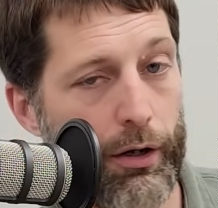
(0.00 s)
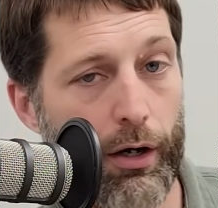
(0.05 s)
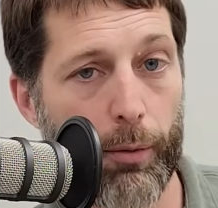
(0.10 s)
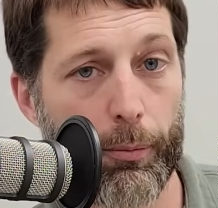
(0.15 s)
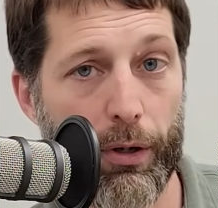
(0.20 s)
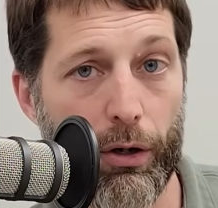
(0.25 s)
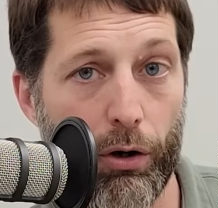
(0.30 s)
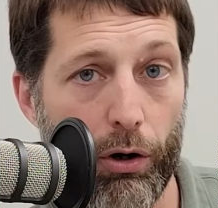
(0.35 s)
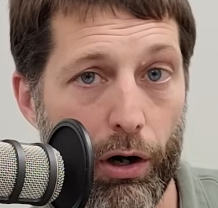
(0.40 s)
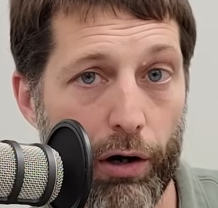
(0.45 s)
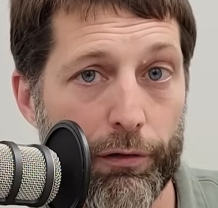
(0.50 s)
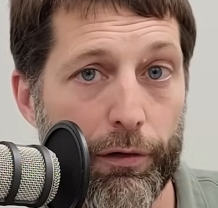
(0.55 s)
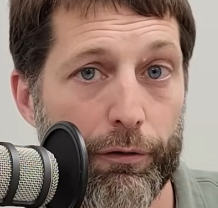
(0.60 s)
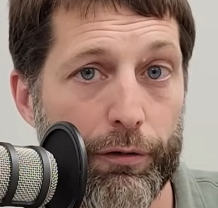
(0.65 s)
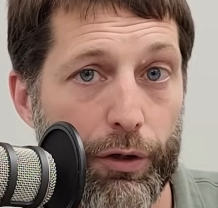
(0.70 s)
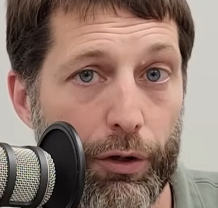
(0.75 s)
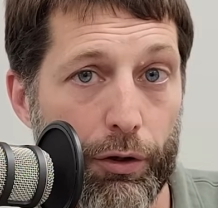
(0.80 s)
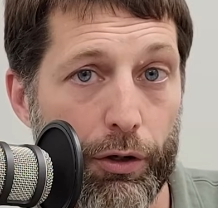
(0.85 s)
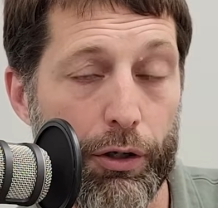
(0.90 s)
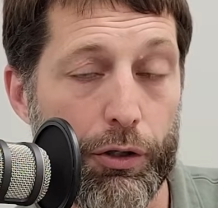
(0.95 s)
coming off of
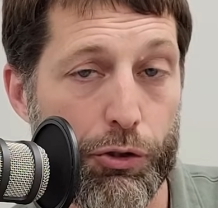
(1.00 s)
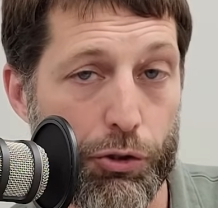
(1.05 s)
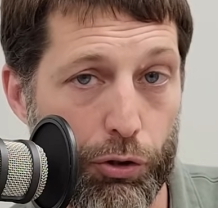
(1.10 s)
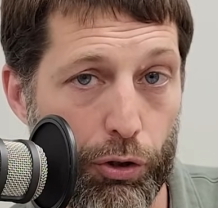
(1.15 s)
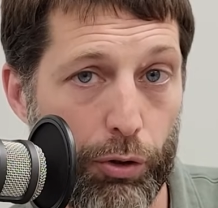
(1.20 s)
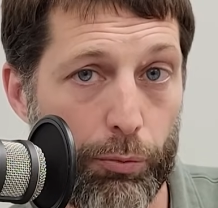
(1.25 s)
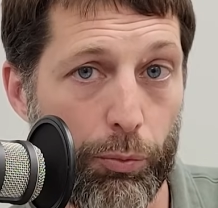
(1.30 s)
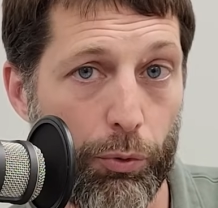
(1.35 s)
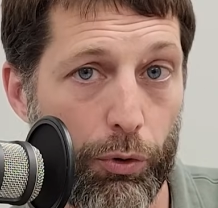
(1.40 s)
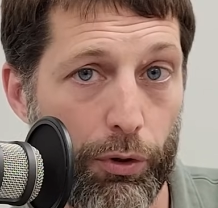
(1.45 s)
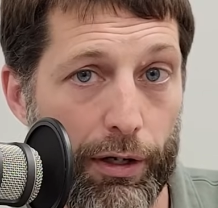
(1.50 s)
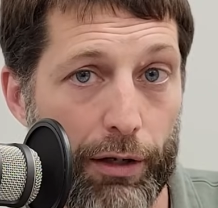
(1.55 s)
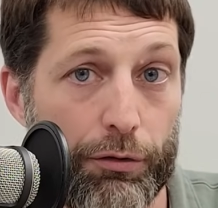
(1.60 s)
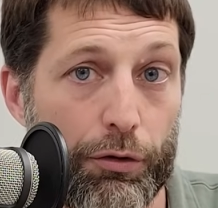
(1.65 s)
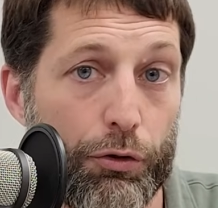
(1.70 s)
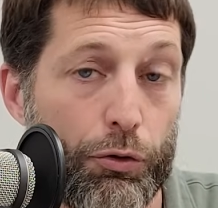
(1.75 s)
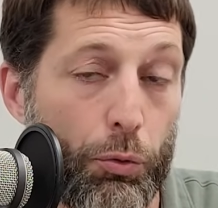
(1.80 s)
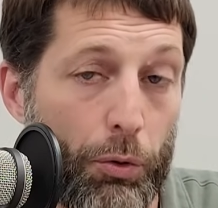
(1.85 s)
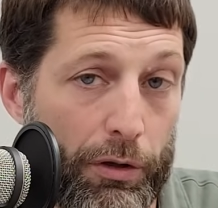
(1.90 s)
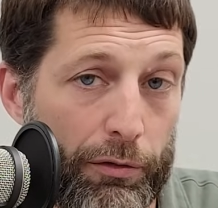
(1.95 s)
your control board, that's
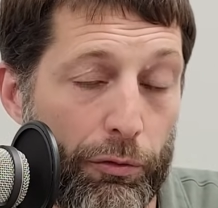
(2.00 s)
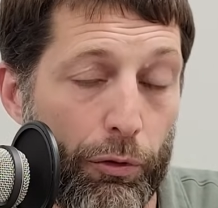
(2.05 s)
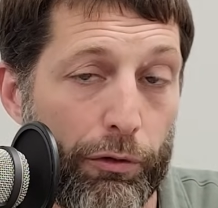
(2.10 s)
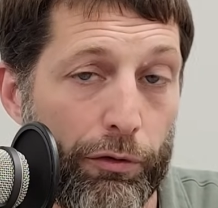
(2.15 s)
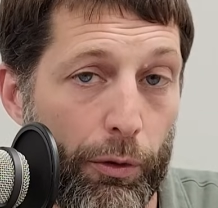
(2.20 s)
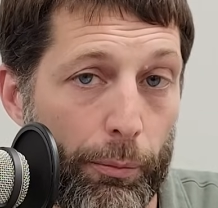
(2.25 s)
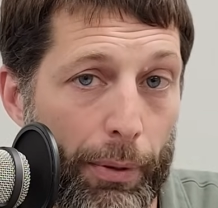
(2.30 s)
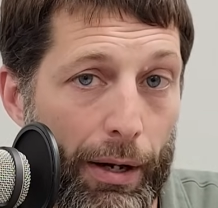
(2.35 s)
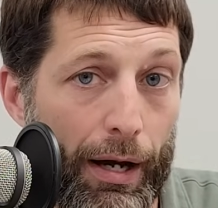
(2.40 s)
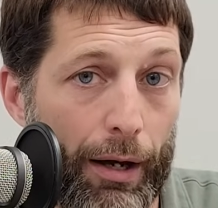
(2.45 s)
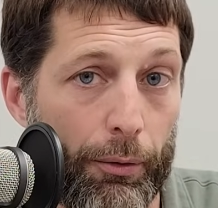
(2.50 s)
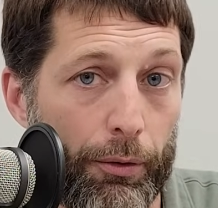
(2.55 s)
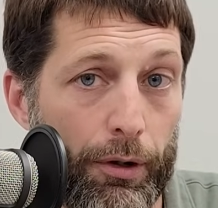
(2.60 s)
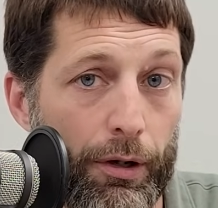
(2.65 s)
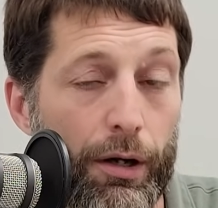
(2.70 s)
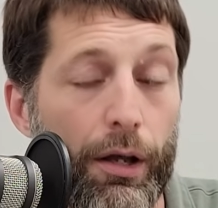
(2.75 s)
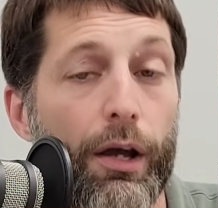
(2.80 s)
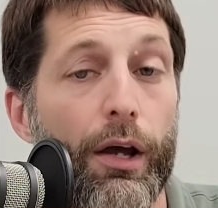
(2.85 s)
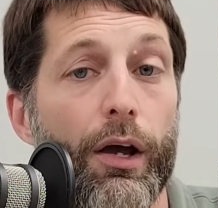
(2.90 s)
your 24 volt power,